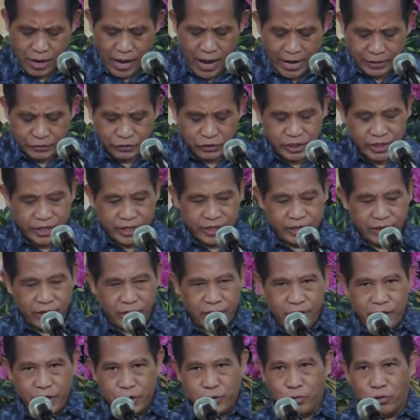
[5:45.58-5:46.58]
Actually,
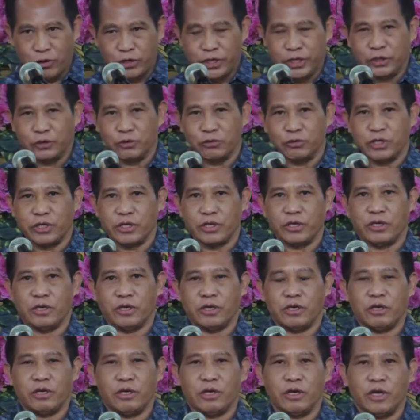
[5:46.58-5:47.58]
according to the
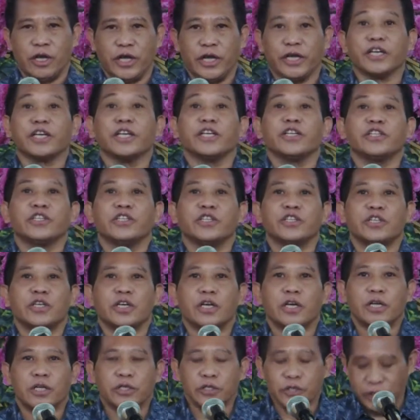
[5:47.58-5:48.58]
English
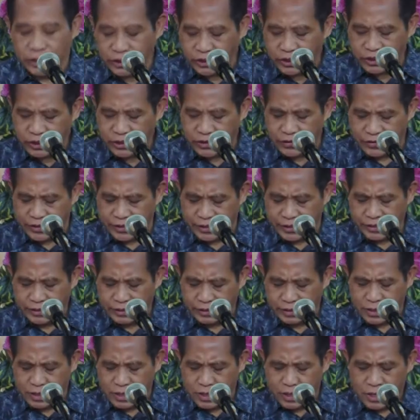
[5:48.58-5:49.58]

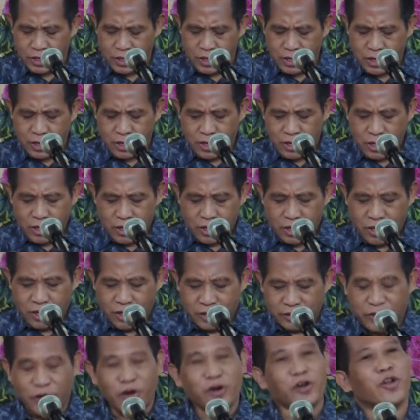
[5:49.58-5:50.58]
dictionaries,
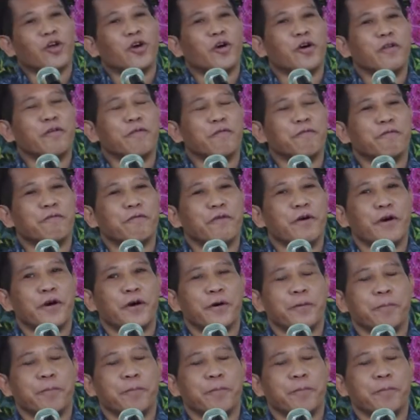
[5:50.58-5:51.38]
there are a lot of